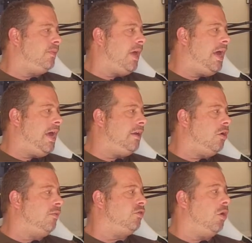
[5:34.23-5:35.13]
And
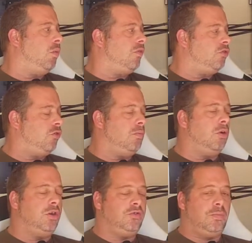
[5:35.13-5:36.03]
obviously, I want the two
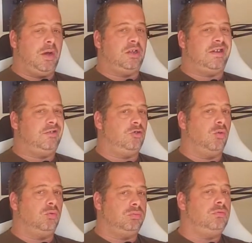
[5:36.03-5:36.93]
monitors to be
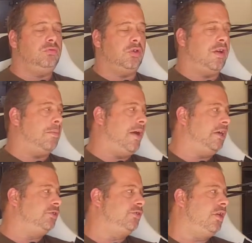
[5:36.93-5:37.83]
identical, so they
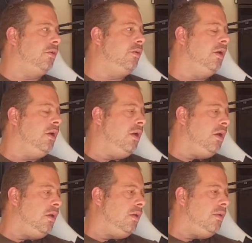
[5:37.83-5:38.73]
match. So
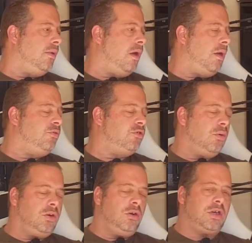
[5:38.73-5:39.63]
I'm still
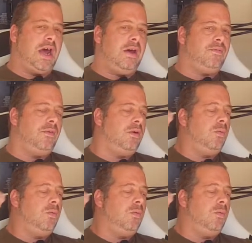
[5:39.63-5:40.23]
on the lookout for